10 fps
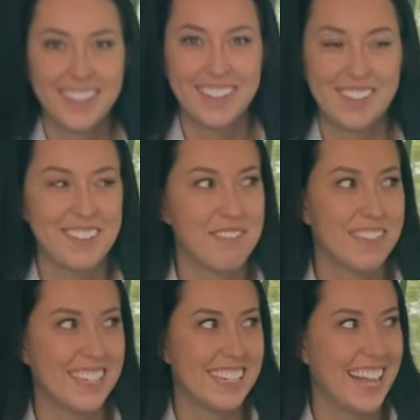That's what it
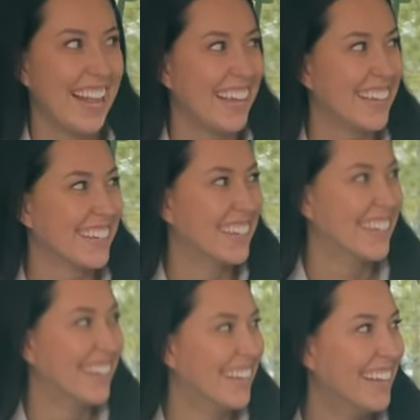feels like.
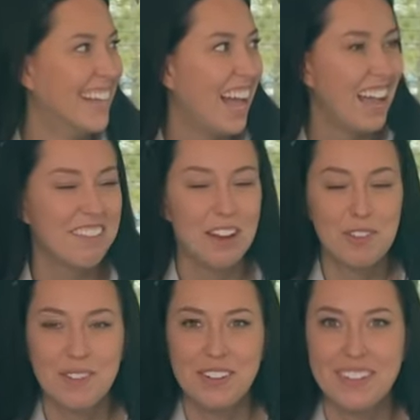I'd rather
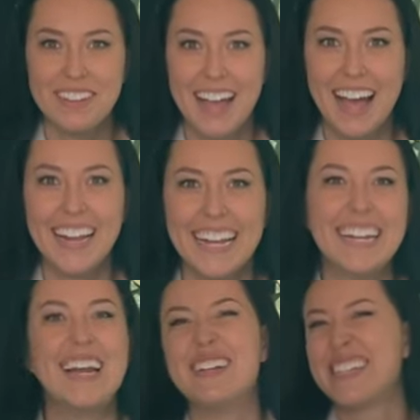be doing that. No,
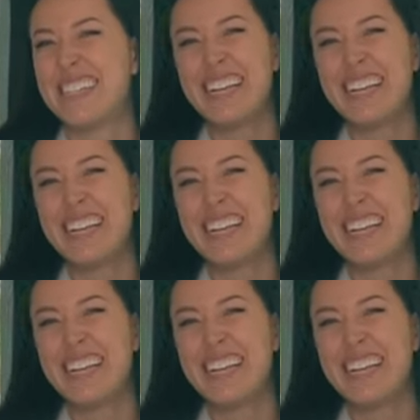I'm just